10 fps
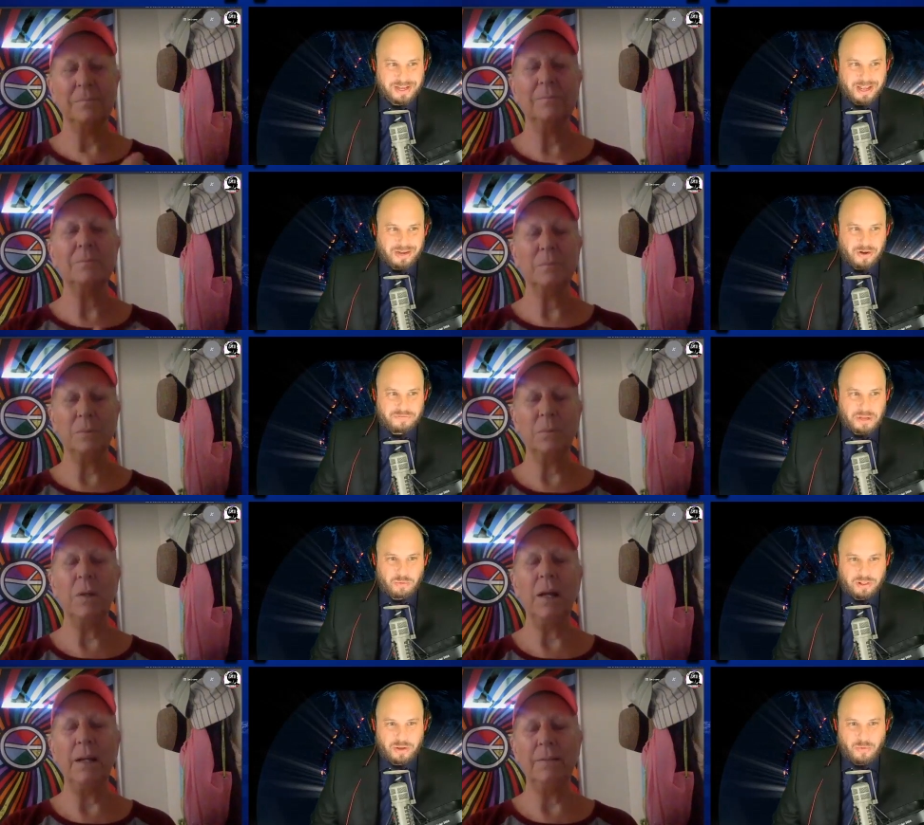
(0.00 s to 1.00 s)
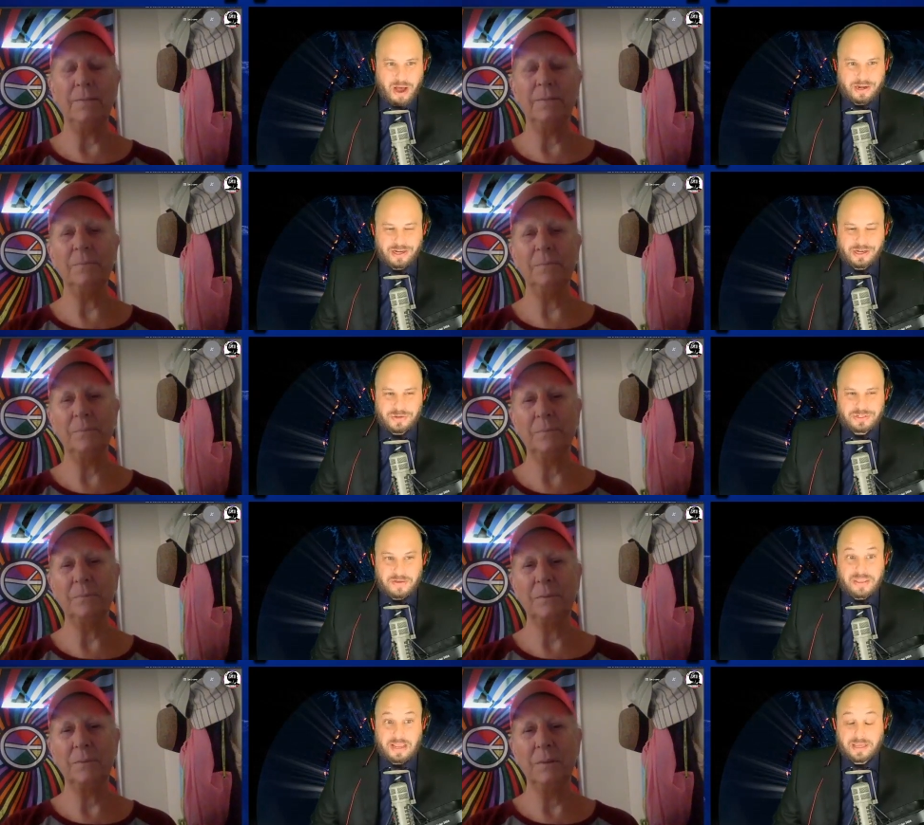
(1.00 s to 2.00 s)
Speaker 1: You know, if they right. really wanted to do so,
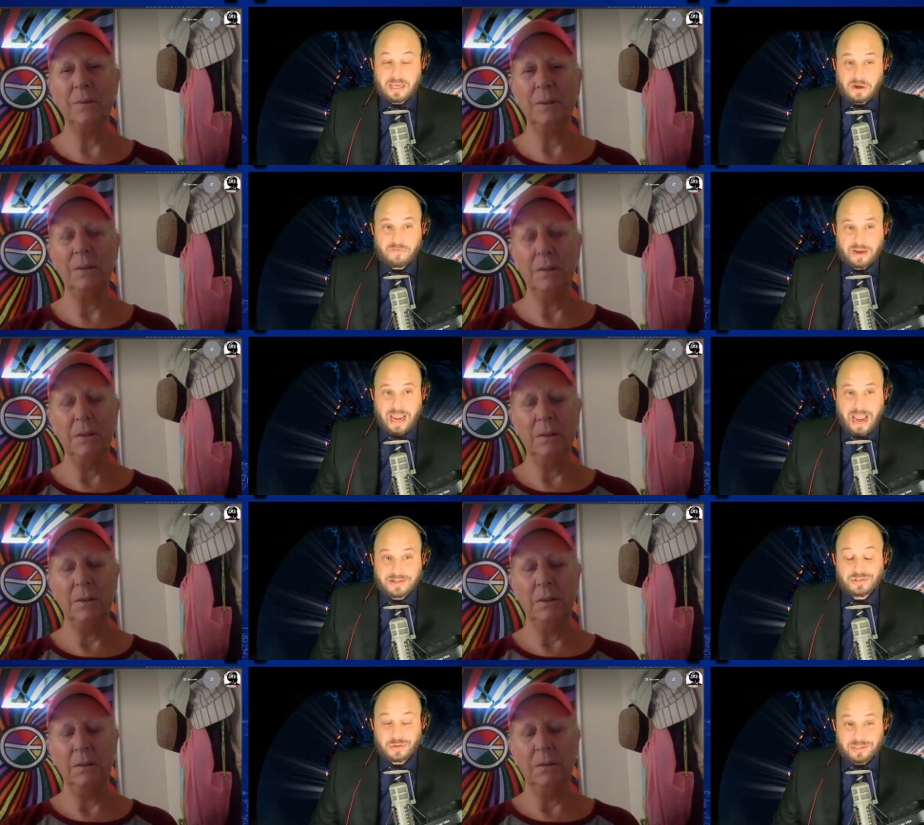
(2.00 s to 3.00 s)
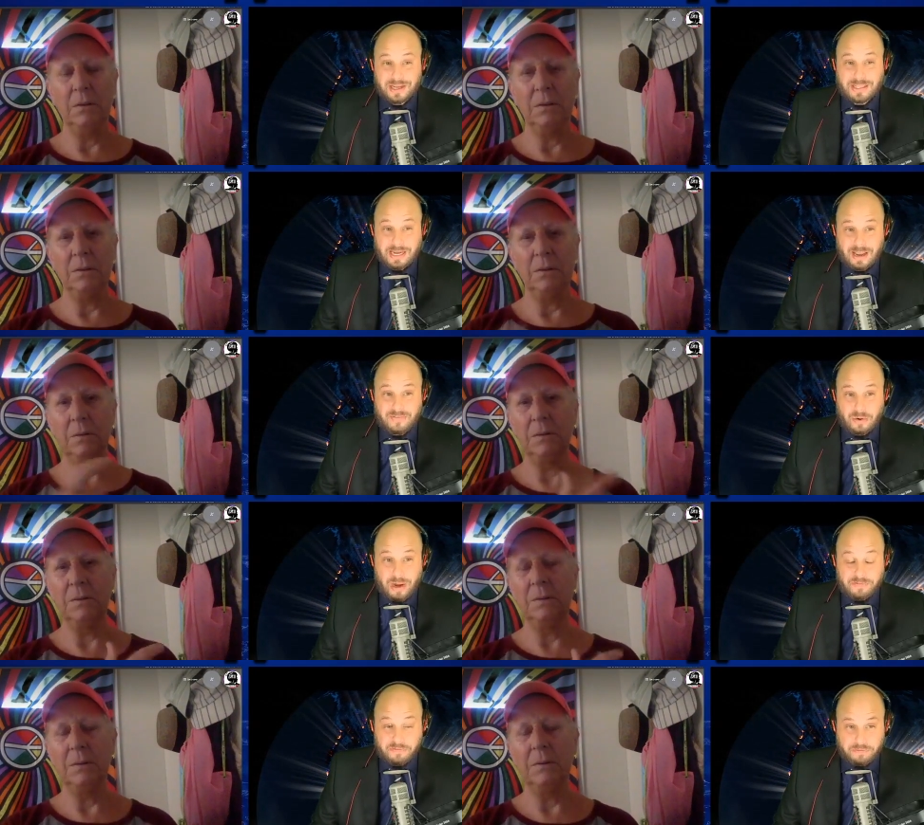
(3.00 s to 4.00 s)
if they had the cure for cancer, you think they'd give it
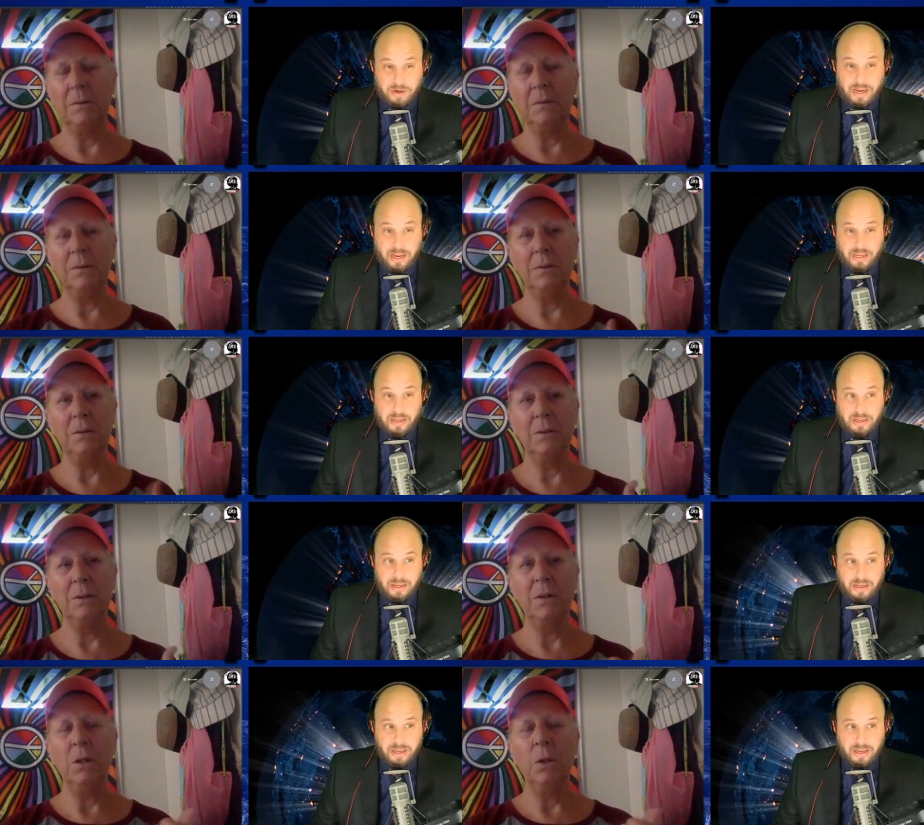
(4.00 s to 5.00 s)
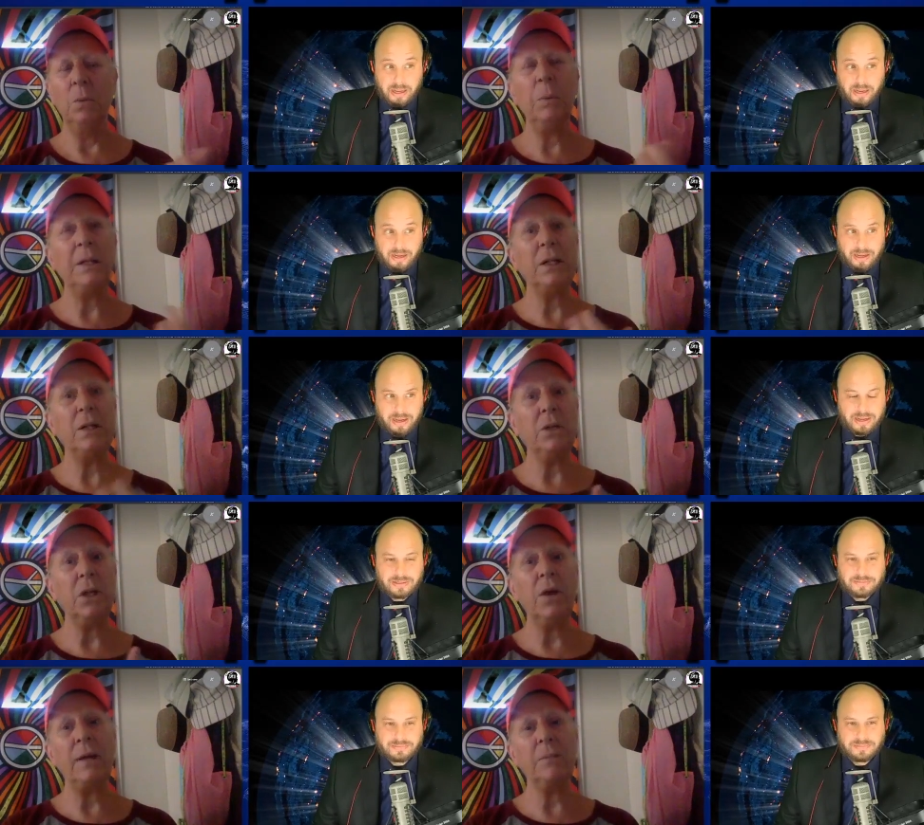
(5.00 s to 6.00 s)
away for free?
Speaker 2: Well, we don't
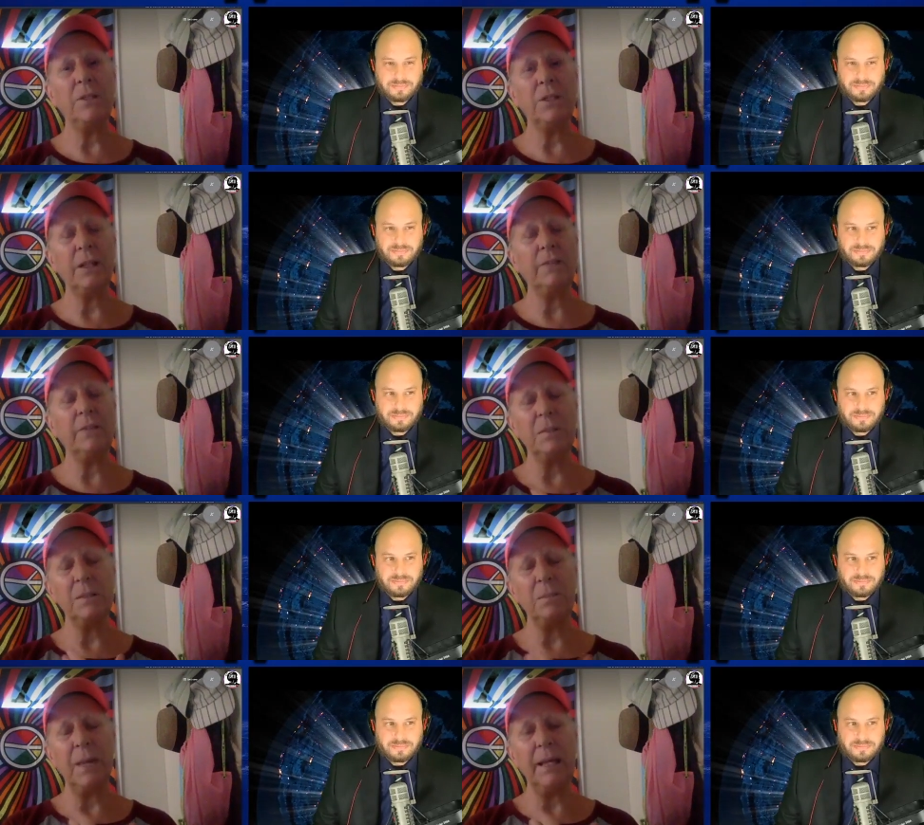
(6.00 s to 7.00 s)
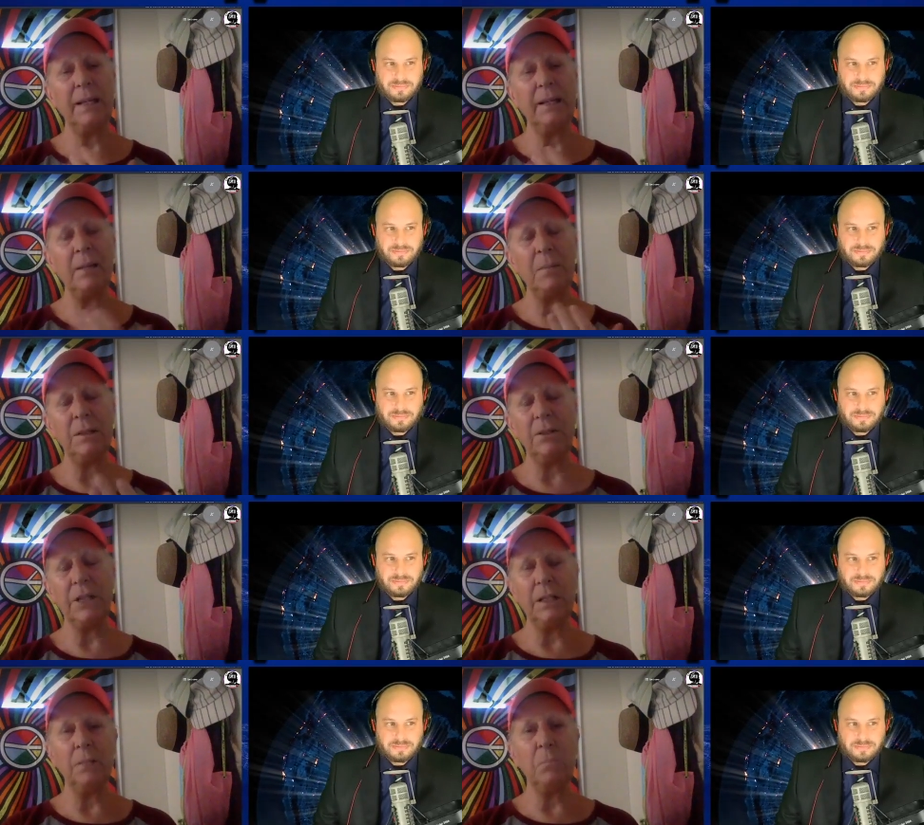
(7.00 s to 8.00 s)
know how much the government's paying. I mean, they're
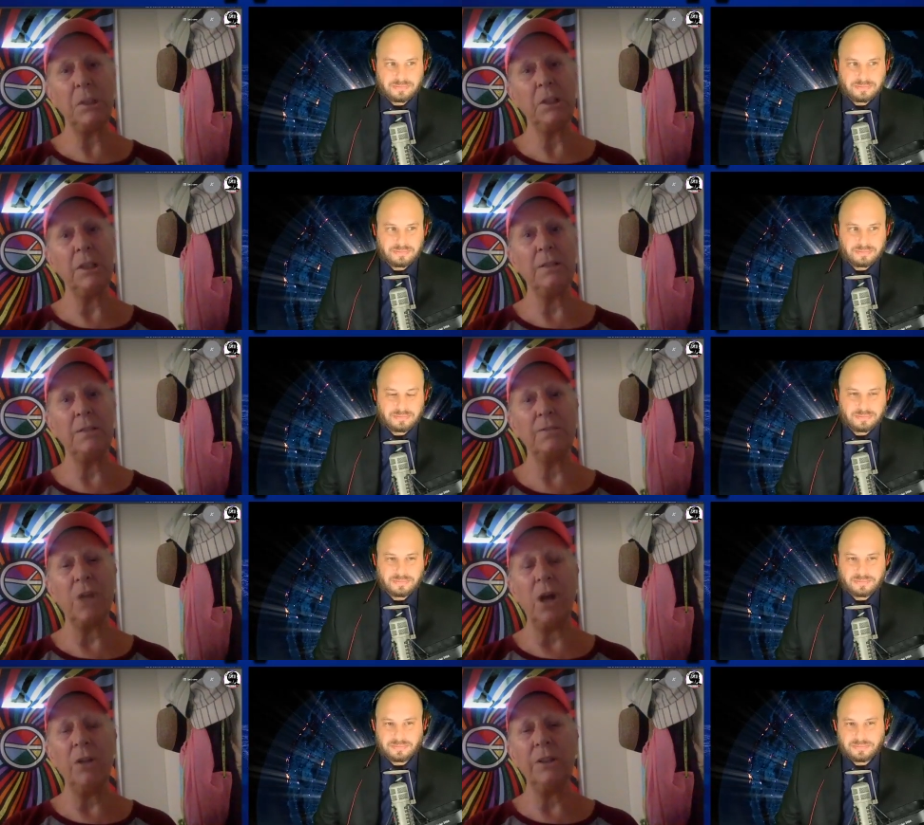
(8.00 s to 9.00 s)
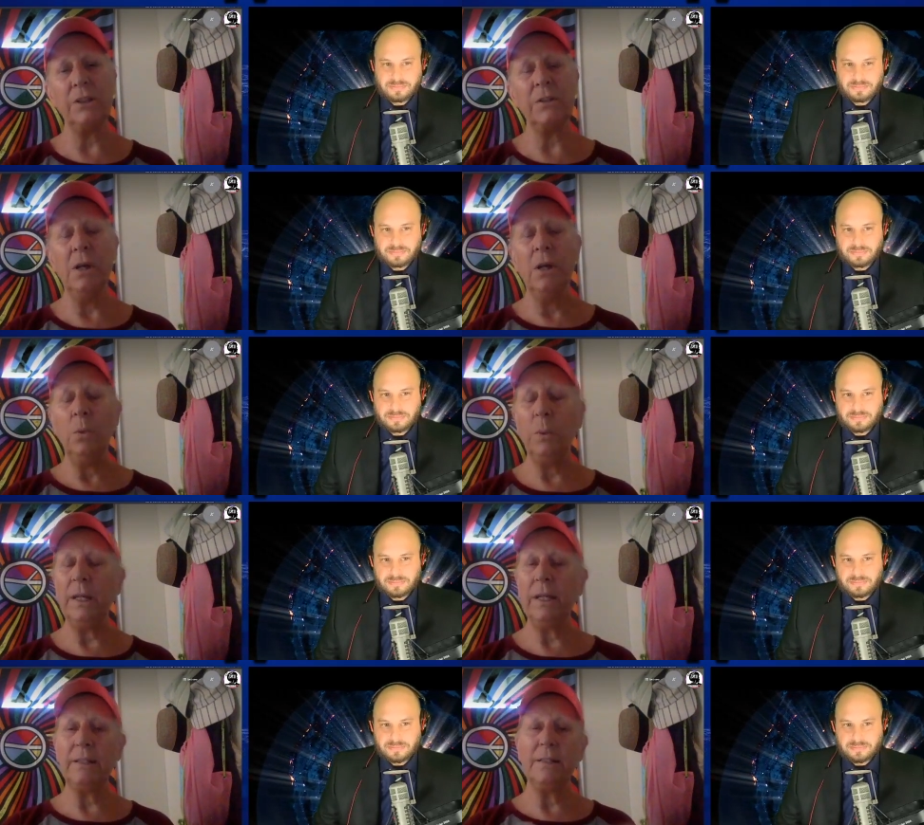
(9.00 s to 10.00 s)
getting billions of dollars. We
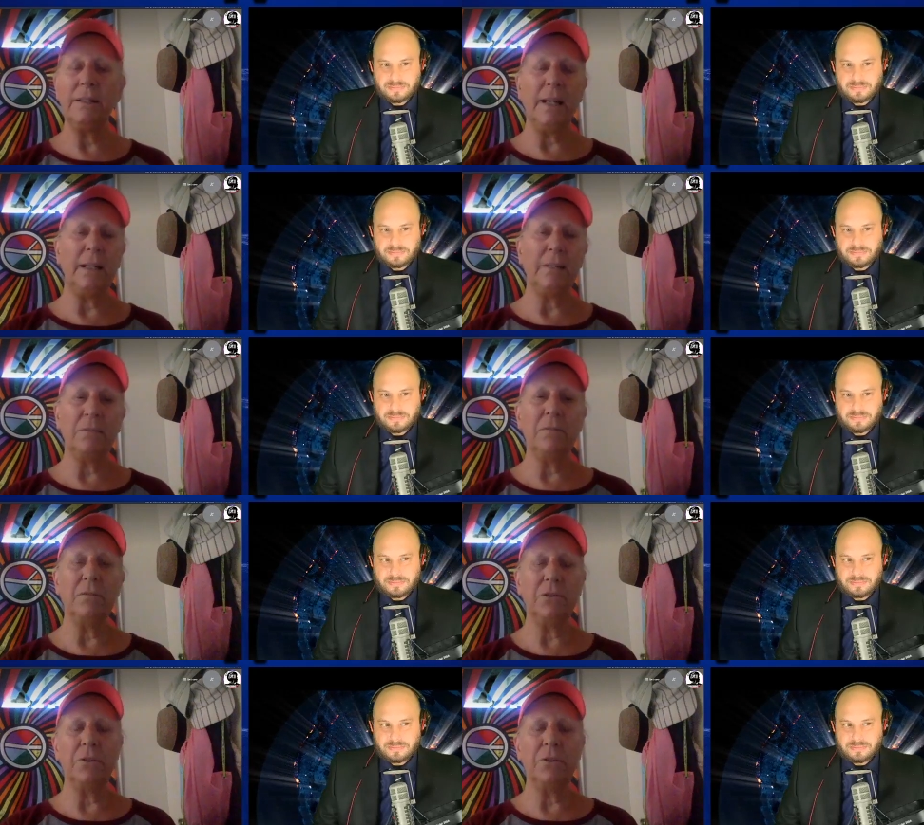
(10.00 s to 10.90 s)
get to take it for